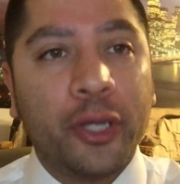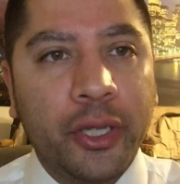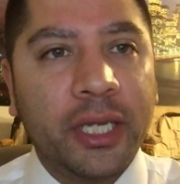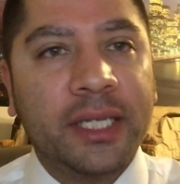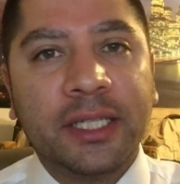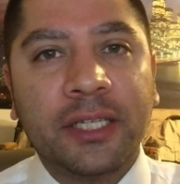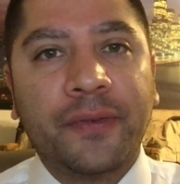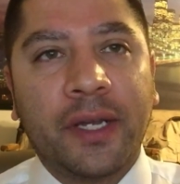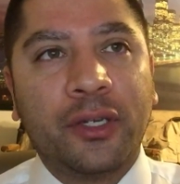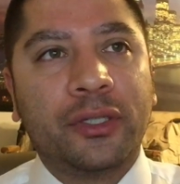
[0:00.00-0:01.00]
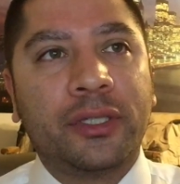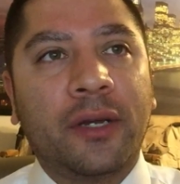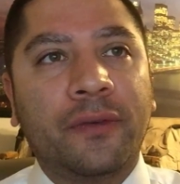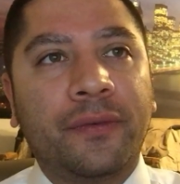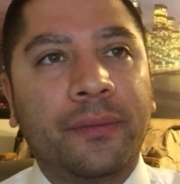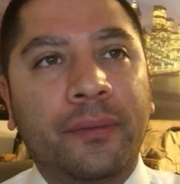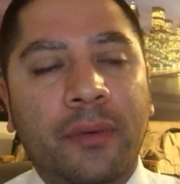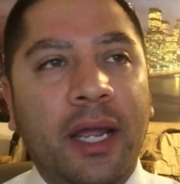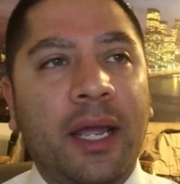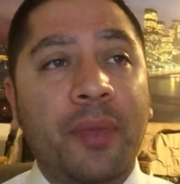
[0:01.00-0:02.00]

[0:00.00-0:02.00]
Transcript: you need to defend yourself, right?